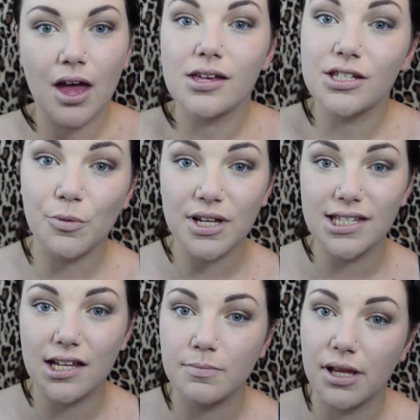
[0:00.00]
So once
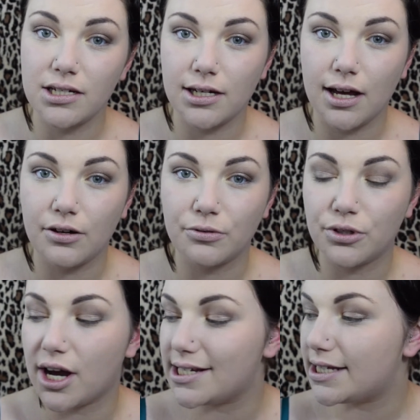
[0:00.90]
that's blended out all
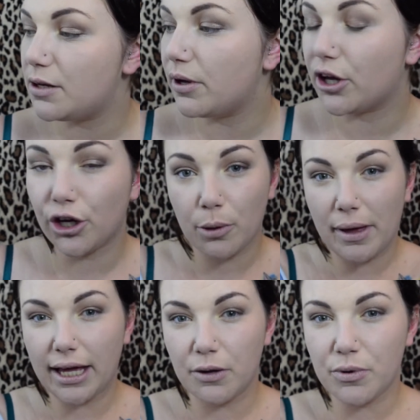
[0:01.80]
nicely, we're going to go
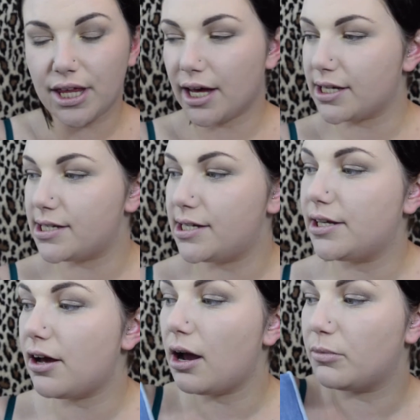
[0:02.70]
back in with our
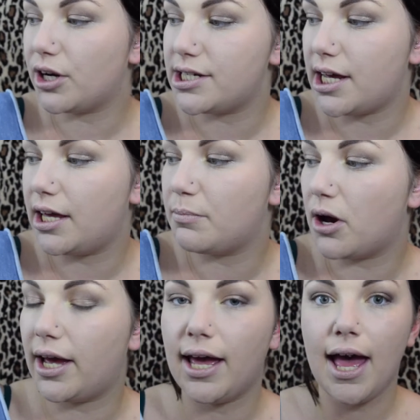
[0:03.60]
concealer. I'm going to take
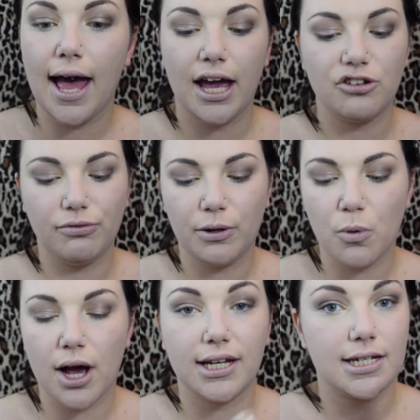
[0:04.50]
my Age
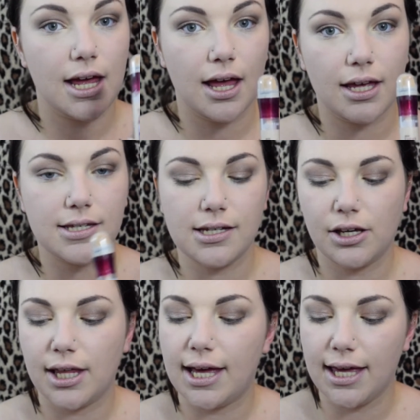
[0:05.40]
Rewind
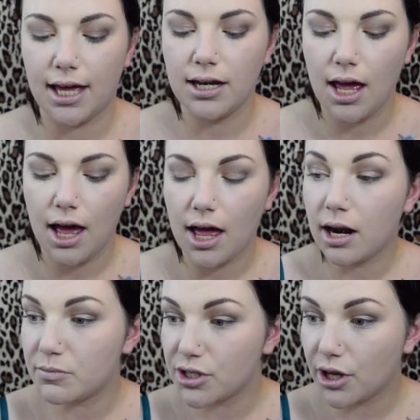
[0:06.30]
concealer again, and
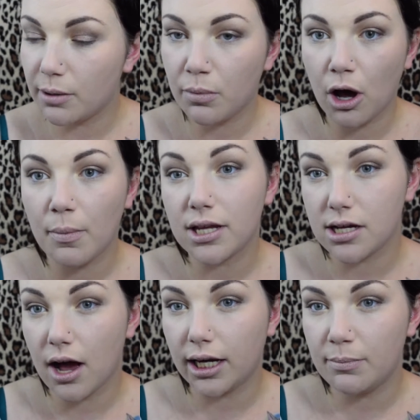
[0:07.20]
I'm just going to pop a
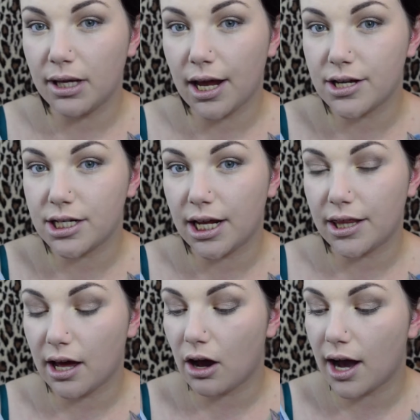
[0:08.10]
tiny bit underneath
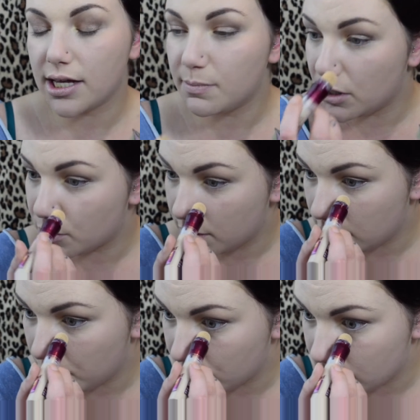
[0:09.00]
our eyes because we
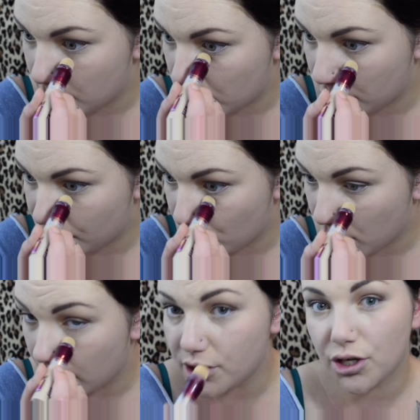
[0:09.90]
did put some on before
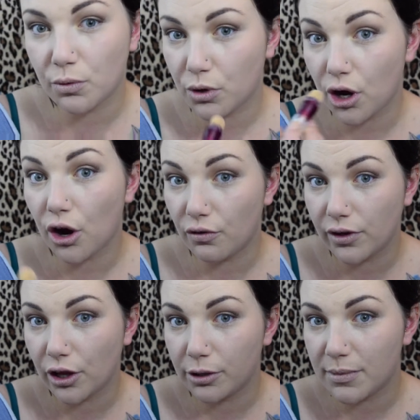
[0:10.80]
and I don't want to
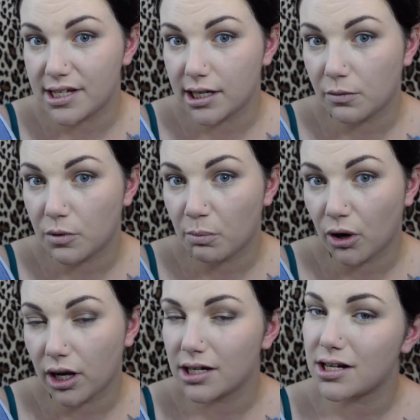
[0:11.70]
overload my skin with
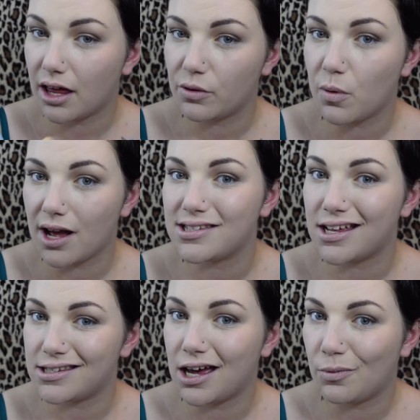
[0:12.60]
product, otherwise
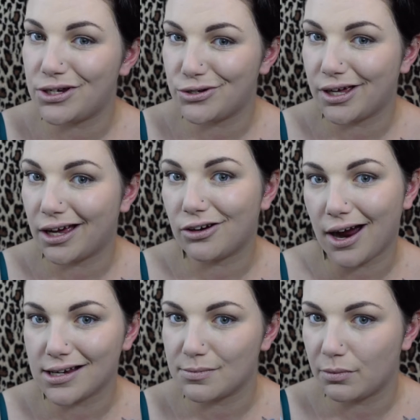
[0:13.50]
that's how we do get
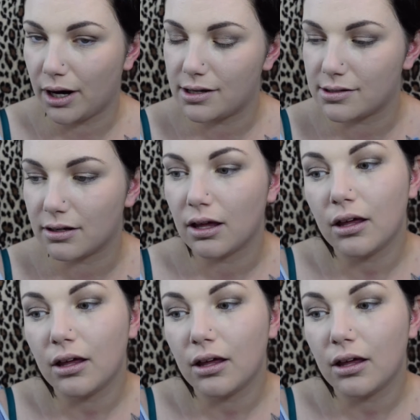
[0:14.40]
cracks and breaks and